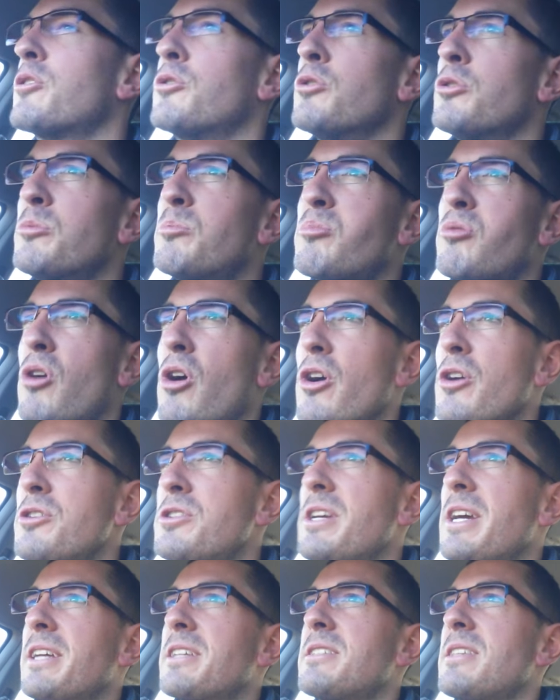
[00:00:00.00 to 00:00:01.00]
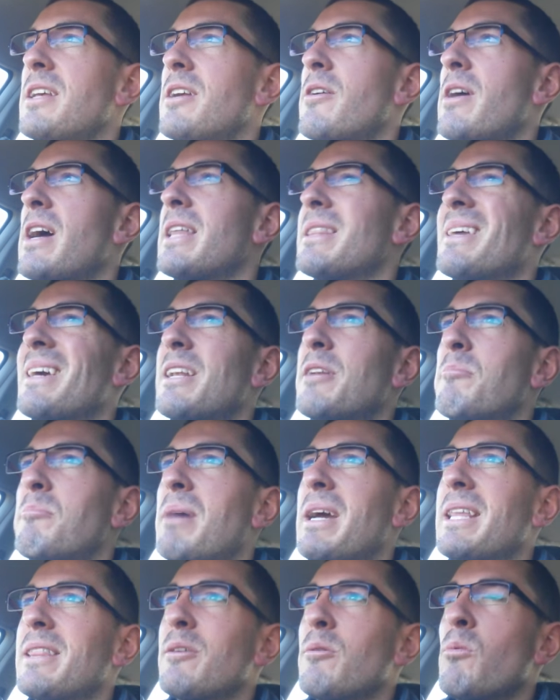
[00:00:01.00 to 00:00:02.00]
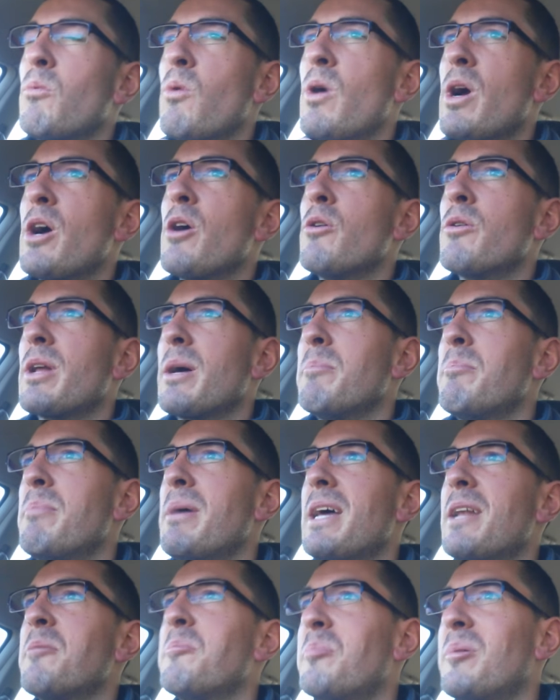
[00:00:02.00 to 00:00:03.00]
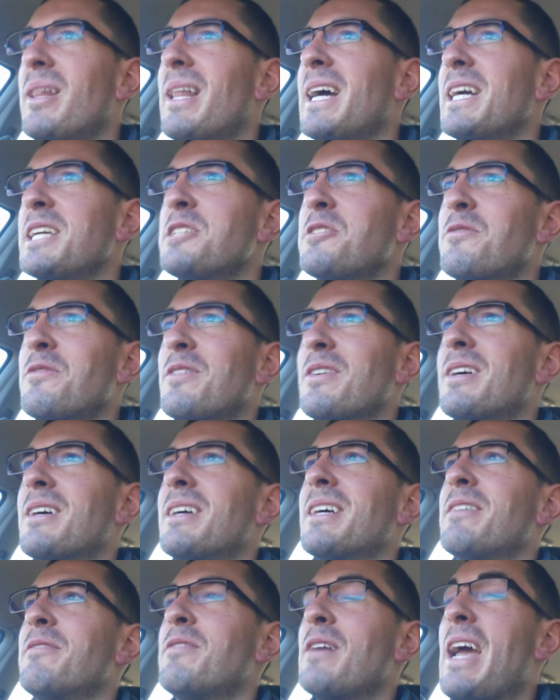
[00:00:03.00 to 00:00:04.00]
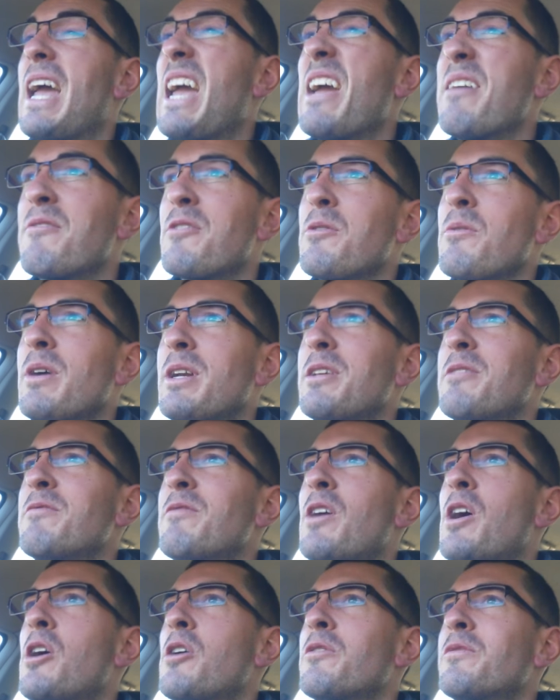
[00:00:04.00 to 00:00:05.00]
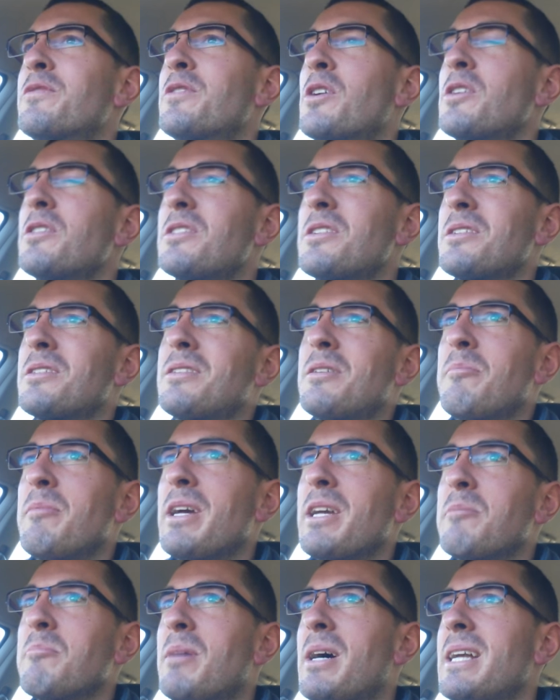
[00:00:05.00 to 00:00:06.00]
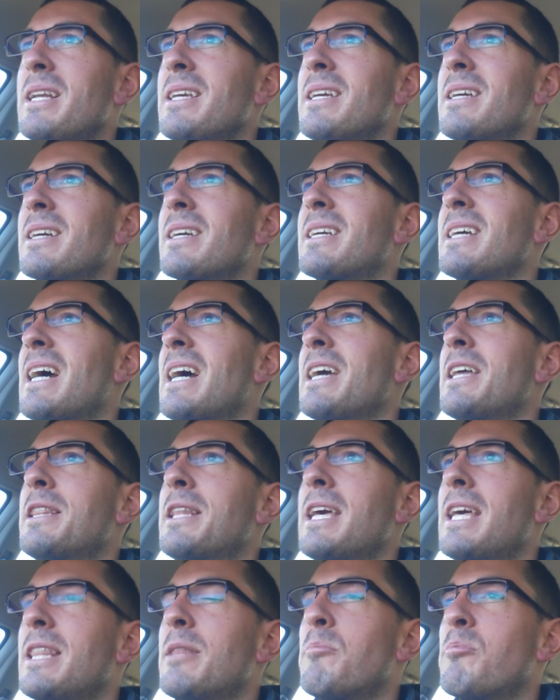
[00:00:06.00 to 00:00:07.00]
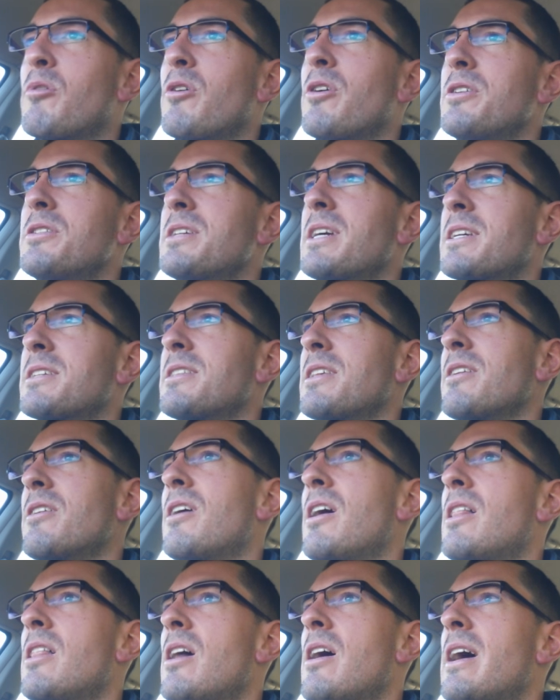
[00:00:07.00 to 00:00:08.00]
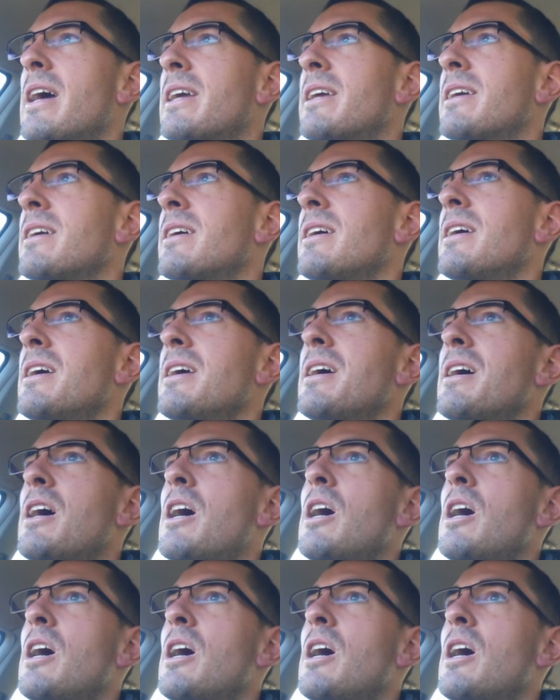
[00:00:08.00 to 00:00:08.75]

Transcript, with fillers: good projects that are out there to make the world a better place for, for everyone involved, not just to make money, okay, and they're the projects that I like.